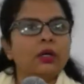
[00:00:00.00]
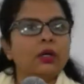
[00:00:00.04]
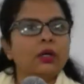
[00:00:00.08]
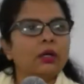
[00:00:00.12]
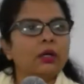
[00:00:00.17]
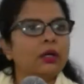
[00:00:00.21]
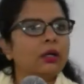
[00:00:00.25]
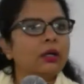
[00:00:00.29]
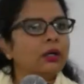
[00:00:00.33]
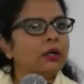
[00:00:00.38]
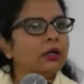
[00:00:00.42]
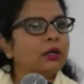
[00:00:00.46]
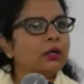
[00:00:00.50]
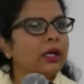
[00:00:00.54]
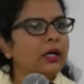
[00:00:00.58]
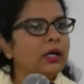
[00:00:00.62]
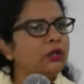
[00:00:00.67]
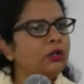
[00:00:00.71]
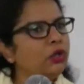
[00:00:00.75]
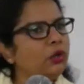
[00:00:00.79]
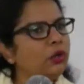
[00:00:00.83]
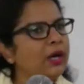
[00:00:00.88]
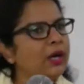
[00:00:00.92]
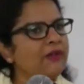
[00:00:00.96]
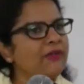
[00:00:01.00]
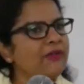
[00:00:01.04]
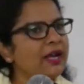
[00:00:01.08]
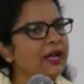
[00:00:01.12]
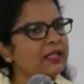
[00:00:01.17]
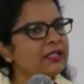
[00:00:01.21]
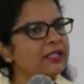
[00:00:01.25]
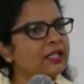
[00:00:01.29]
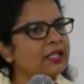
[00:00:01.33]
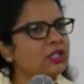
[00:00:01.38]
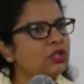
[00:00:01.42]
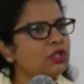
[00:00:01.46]
uh, do you have
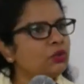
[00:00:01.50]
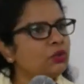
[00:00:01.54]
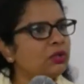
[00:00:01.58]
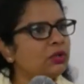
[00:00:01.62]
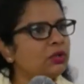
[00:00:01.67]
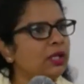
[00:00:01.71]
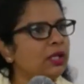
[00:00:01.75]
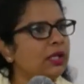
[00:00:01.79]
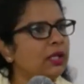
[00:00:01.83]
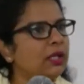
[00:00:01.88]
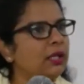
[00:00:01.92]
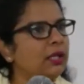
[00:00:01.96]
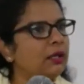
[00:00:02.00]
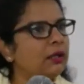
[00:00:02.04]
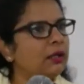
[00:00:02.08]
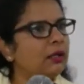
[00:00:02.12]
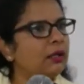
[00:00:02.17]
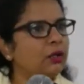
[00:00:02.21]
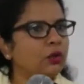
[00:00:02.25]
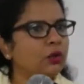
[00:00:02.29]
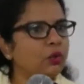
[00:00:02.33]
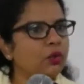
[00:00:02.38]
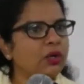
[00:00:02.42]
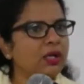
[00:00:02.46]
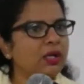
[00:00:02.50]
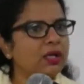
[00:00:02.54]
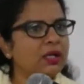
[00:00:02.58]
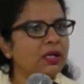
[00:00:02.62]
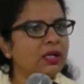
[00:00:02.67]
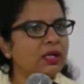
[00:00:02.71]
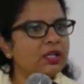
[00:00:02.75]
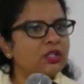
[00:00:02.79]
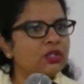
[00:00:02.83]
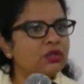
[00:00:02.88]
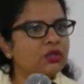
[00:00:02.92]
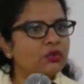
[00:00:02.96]
access to the uh, Google
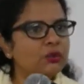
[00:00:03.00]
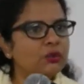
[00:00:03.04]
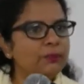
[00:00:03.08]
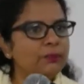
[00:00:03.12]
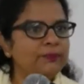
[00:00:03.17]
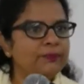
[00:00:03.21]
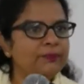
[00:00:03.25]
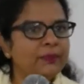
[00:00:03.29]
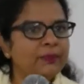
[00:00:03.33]
Classroom?